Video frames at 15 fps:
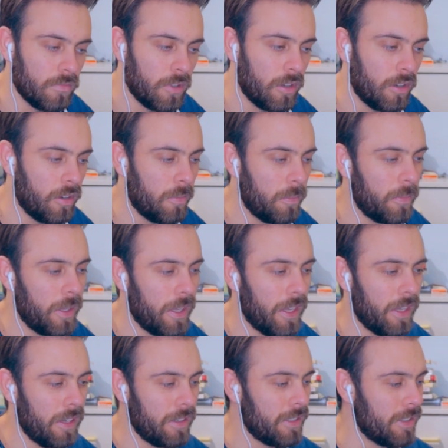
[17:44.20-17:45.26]
Oh,
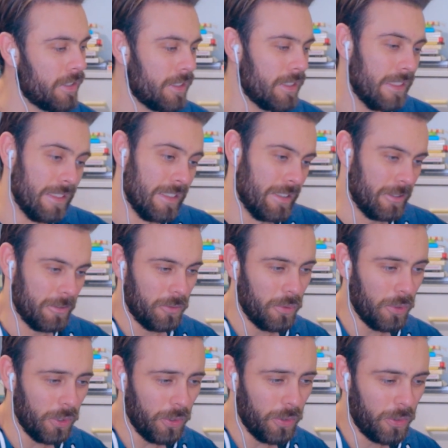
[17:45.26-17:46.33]
man.
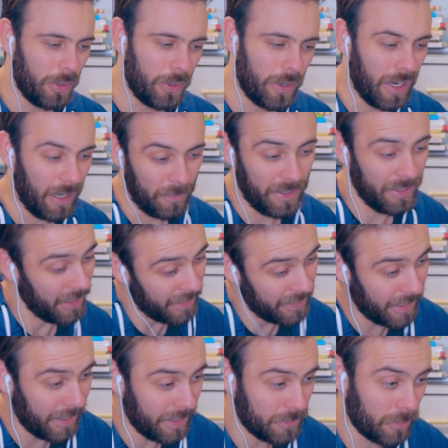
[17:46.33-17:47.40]
Woo! I mean, that
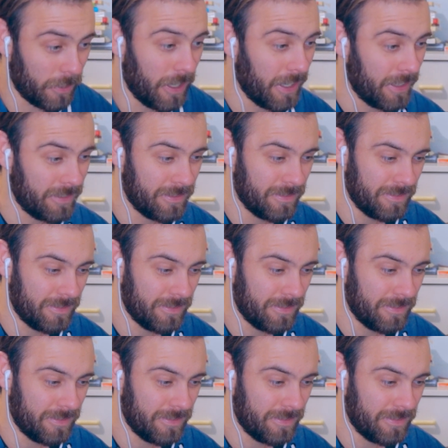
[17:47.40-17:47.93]
lady's right.